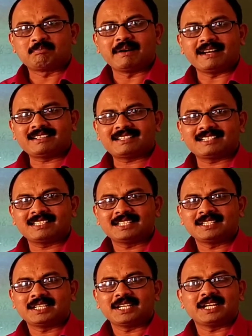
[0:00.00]
But
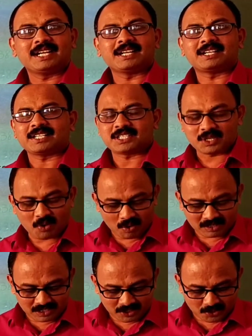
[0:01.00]
it is
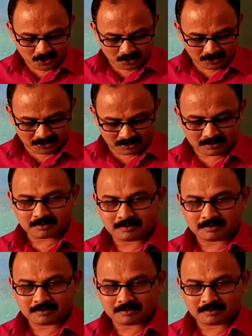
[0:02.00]
not the truth.